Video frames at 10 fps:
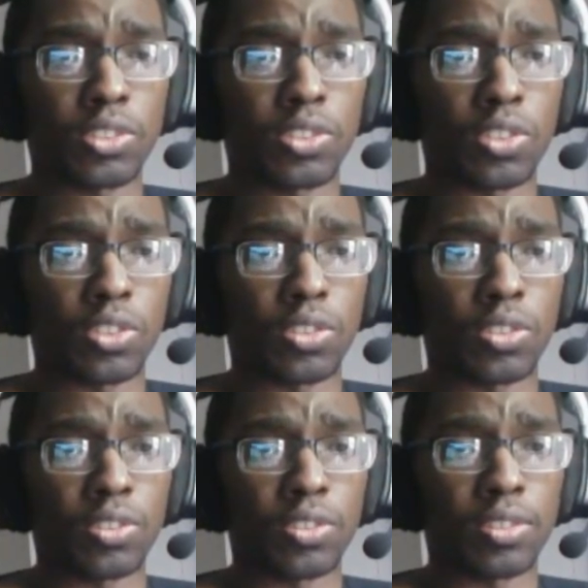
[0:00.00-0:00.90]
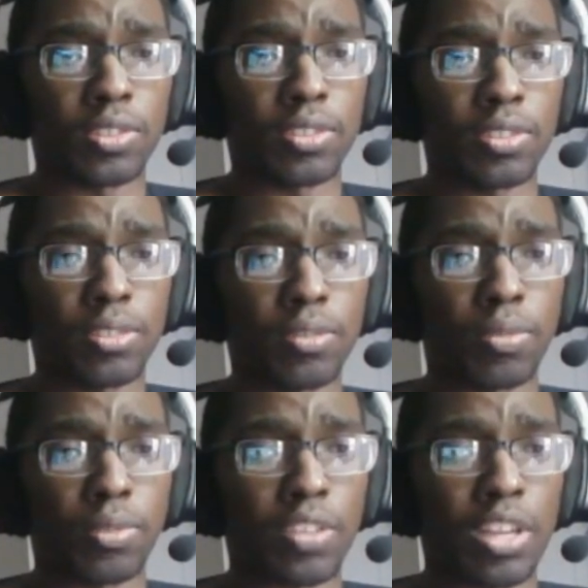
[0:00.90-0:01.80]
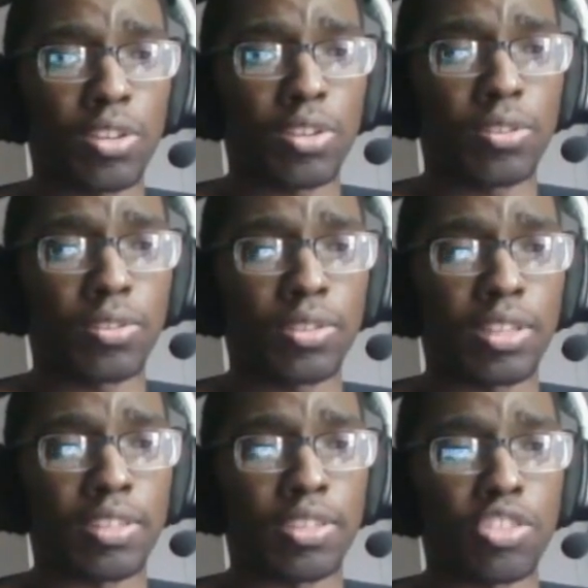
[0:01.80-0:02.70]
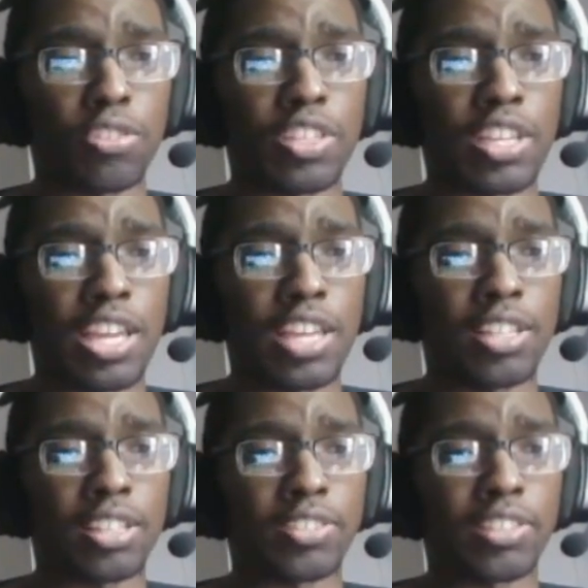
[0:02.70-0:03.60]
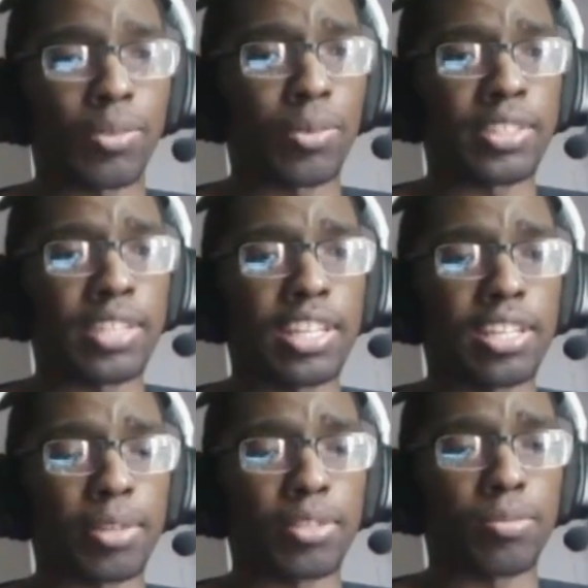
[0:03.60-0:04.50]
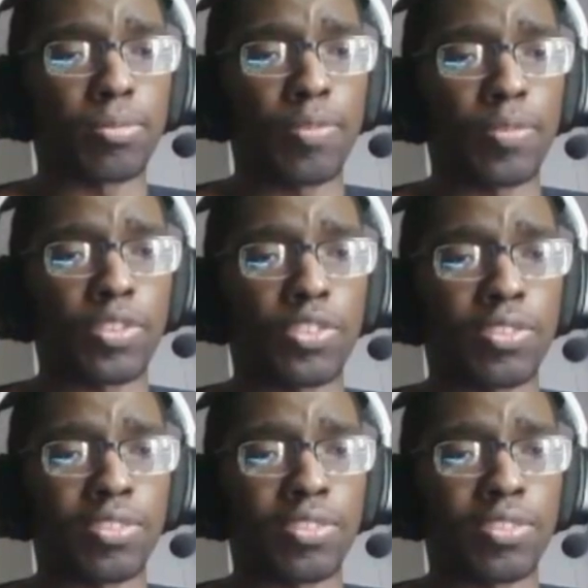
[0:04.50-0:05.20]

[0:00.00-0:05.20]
So, from the title that says GTA, looks like he wasn't kidding about the reference.